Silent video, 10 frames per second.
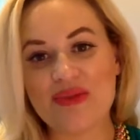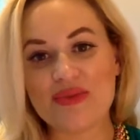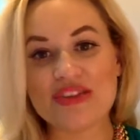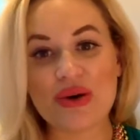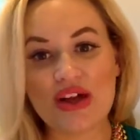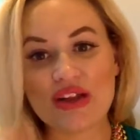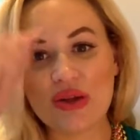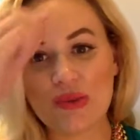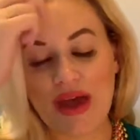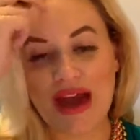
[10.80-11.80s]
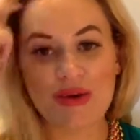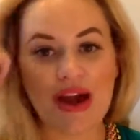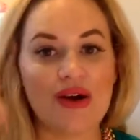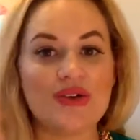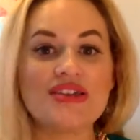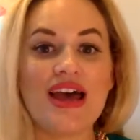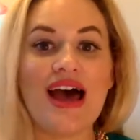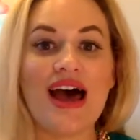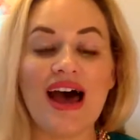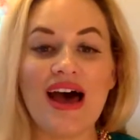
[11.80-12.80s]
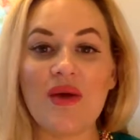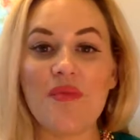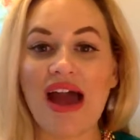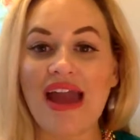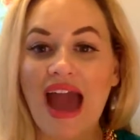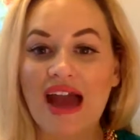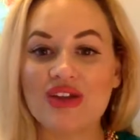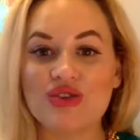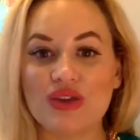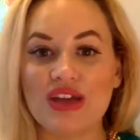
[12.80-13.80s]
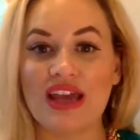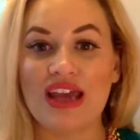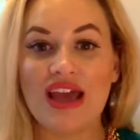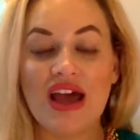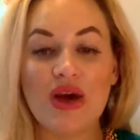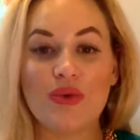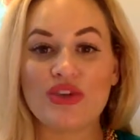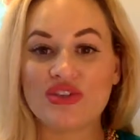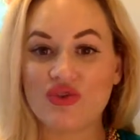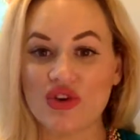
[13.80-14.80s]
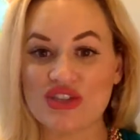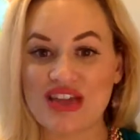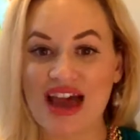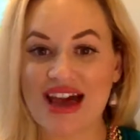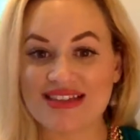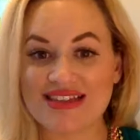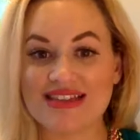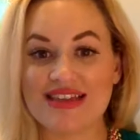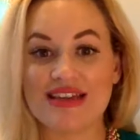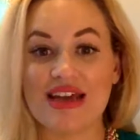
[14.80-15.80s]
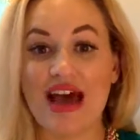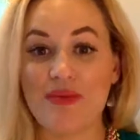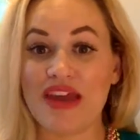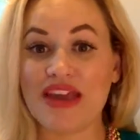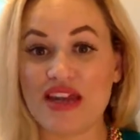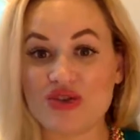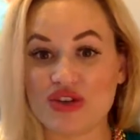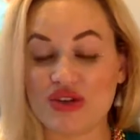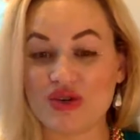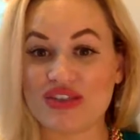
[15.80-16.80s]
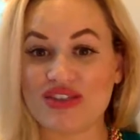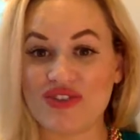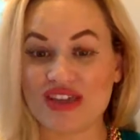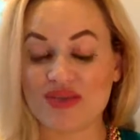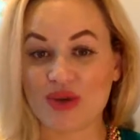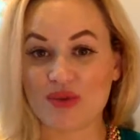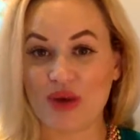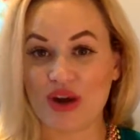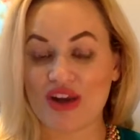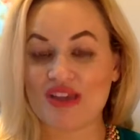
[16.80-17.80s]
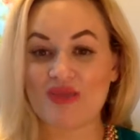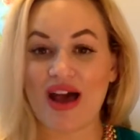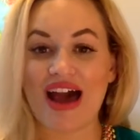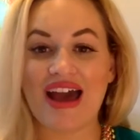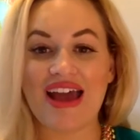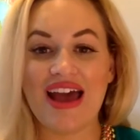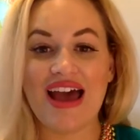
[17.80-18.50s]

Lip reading: So a little background, I actually was first asked and introduced to Facebook parties by